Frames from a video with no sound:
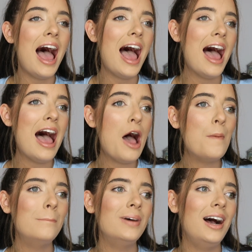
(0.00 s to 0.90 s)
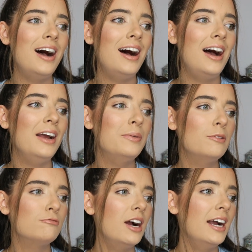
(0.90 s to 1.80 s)
I
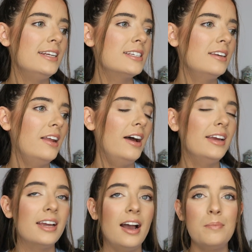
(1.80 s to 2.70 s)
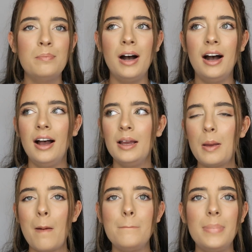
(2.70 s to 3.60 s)
will write like,
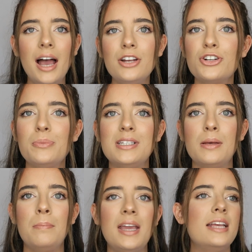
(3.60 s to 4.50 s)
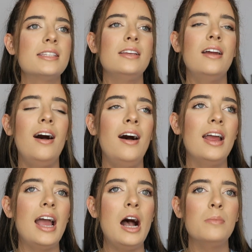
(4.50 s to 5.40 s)
my bedroom is amazing.
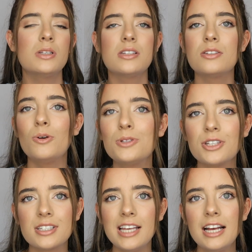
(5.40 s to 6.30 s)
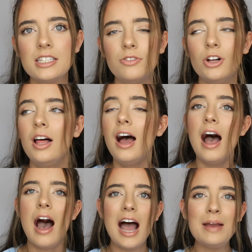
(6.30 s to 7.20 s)
I am so successful.
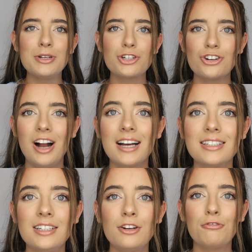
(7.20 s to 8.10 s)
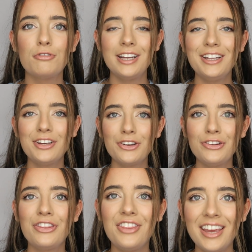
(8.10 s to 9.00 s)
I'm attracting really
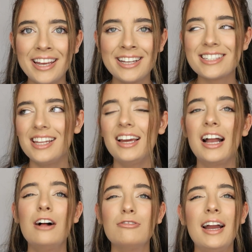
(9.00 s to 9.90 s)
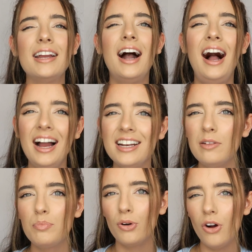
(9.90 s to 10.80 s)
good things. Like I'll write
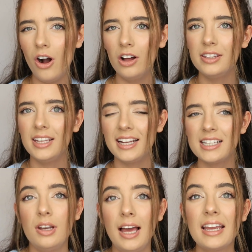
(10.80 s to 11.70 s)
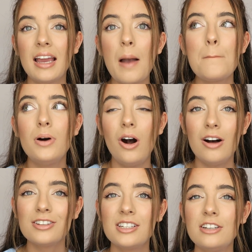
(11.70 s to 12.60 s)
kind of broad things, but like
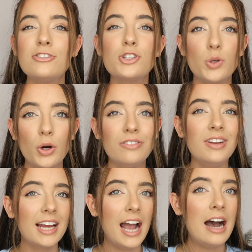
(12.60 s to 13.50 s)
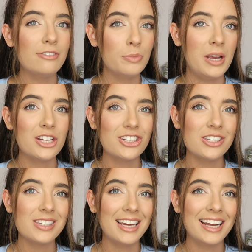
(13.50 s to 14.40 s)
positive, sort of like
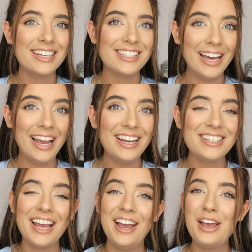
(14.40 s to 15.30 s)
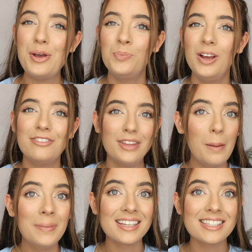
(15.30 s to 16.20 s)
affirmations, like I said, if
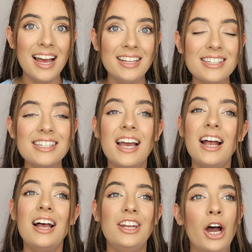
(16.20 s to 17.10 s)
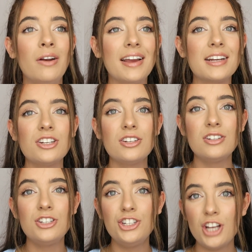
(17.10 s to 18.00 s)
that makes sense. Now, like
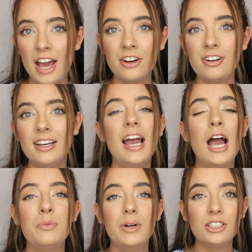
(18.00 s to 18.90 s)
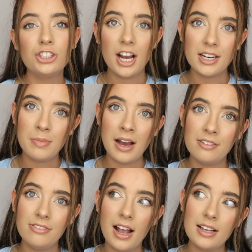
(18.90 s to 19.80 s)
generally I will try to
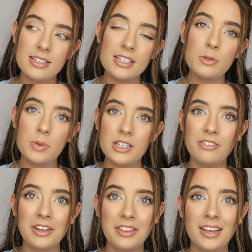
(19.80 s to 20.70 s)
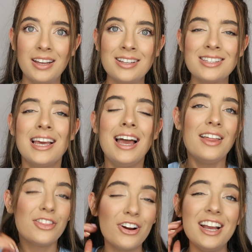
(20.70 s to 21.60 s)
manifest specific things.
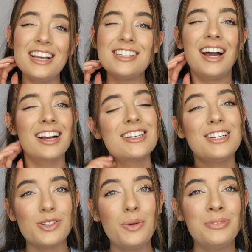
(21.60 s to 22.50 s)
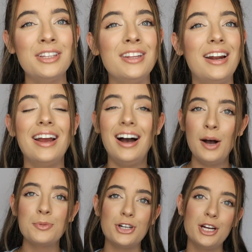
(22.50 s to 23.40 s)
There is actually something that
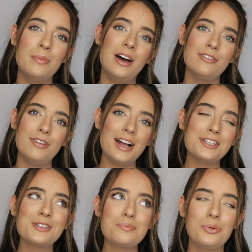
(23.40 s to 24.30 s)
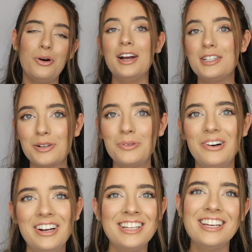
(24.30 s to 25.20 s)
I am trying to manifest, but I
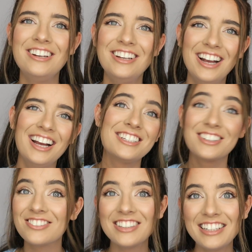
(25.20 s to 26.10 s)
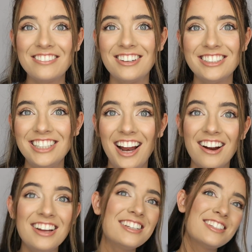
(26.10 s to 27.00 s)
don't really want to
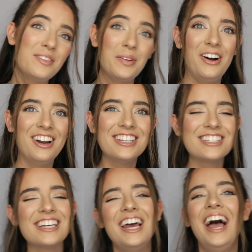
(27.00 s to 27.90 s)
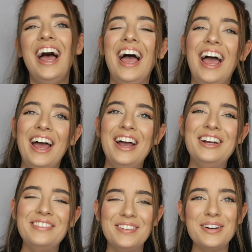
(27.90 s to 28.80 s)
share it, to be honest.
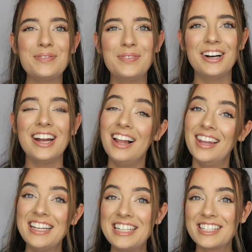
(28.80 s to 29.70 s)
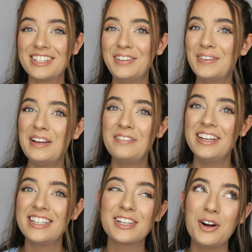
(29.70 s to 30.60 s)
But I'll let you know if
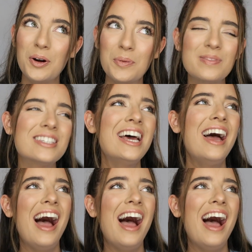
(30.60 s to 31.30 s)
it comes.